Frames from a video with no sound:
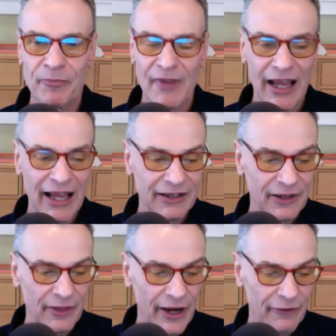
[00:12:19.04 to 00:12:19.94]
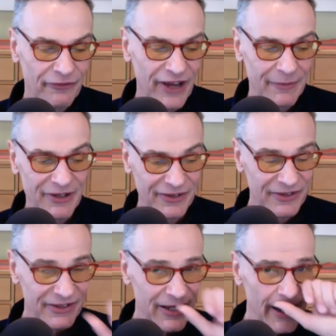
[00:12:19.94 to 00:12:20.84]
and their famous
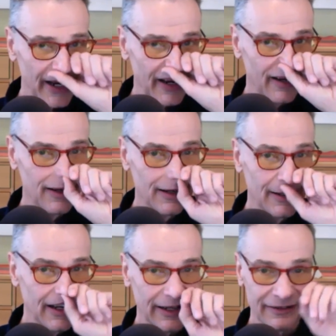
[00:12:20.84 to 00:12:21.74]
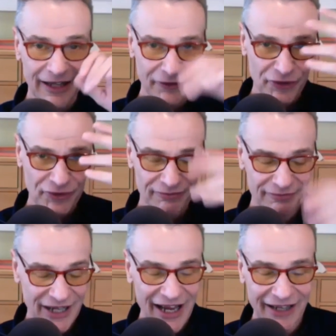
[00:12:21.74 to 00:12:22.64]
saying, and I'll just
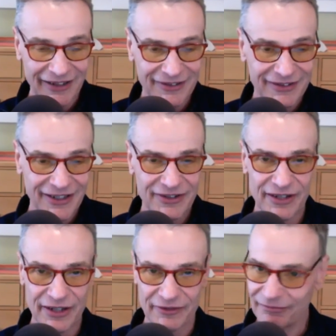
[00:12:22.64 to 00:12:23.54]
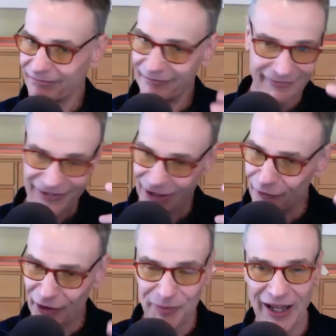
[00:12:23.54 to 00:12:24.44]
say it, it's
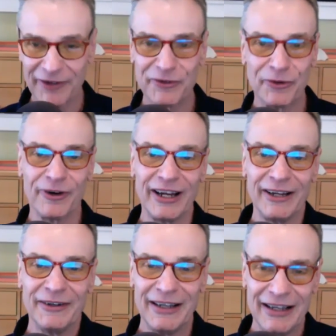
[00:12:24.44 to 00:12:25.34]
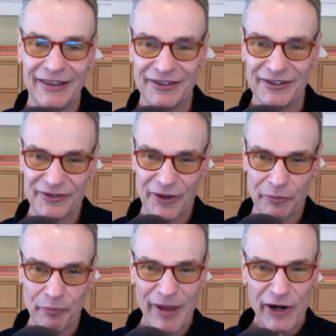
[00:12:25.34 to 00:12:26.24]
self-explanatory. This is the
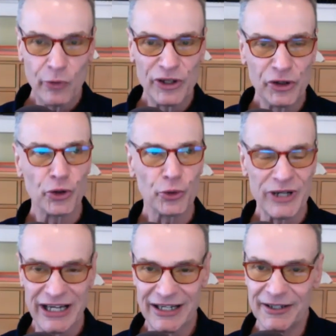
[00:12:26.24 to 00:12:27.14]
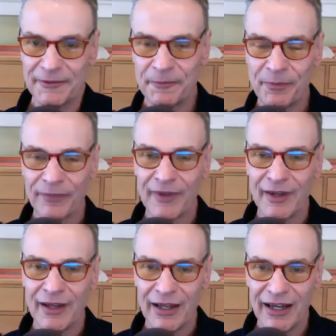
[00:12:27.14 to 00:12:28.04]
Bedouin creed,
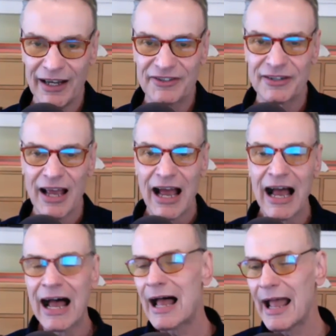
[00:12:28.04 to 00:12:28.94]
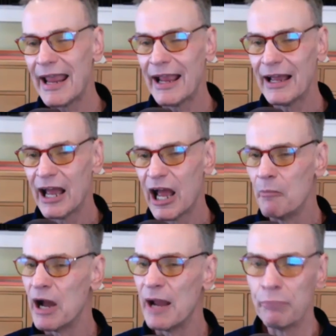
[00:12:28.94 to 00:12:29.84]
and it's I,
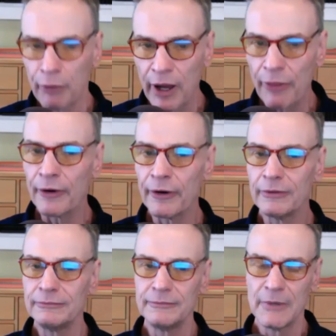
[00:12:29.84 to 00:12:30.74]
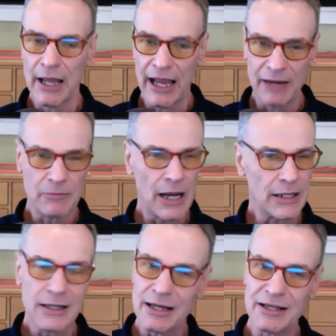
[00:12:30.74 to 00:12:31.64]
my brother, and my
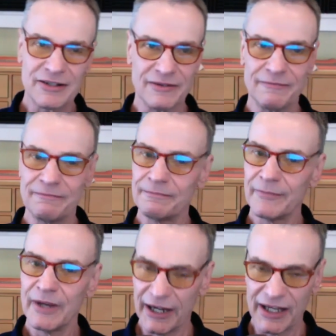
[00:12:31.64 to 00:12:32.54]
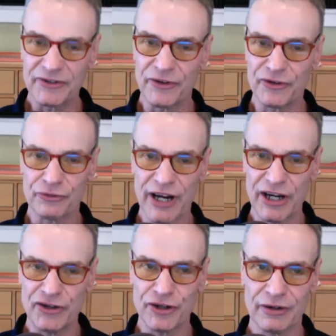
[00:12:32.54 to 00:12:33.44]
cousin against the
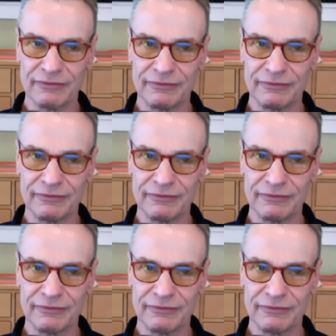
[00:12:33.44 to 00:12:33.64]
stranger.